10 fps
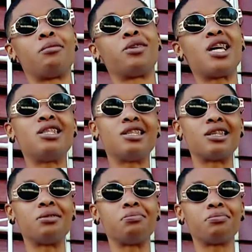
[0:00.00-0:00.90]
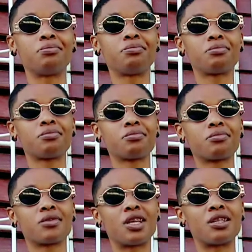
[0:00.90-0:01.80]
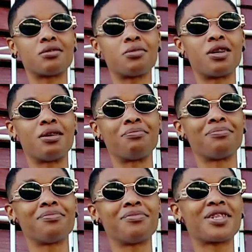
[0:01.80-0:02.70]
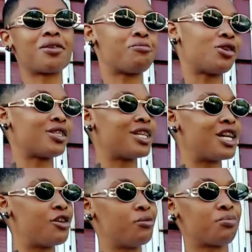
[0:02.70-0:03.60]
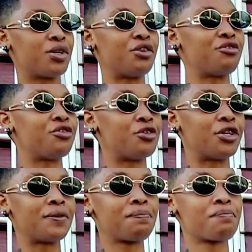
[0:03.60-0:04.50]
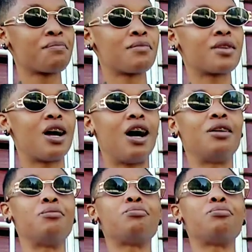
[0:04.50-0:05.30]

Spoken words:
I'm dead to him. Isn't it? So I must lay down on the floor and